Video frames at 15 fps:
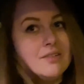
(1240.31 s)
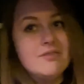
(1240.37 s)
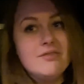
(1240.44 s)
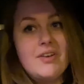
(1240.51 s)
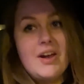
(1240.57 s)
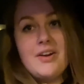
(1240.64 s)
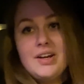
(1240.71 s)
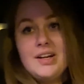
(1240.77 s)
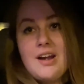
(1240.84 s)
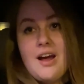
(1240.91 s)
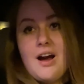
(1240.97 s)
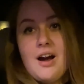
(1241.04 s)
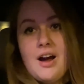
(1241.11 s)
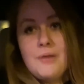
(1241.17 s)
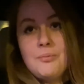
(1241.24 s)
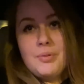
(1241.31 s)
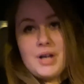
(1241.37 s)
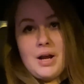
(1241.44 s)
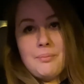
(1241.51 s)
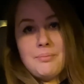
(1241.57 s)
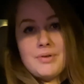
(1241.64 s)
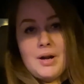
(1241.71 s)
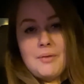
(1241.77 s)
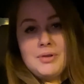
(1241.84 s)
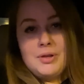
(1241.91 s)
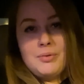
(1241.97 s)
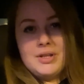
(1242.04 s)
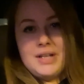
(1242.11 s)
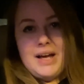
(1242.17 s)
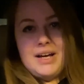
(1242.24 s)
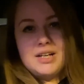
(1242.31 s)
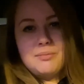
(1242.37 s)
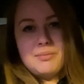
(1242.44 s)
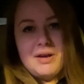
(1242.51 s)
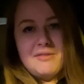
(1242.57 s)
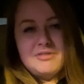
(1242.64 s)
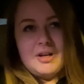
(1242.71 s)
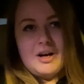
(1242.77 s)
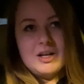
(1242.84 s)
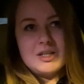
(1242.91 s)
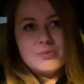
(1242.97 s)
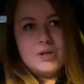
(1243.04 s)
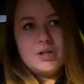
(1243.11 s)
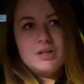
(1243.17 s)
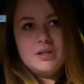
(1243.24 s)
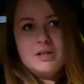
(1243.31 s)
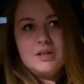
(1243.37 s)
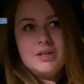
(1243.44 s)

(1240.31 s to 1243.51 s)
very long, but I probably will edit my vlogs while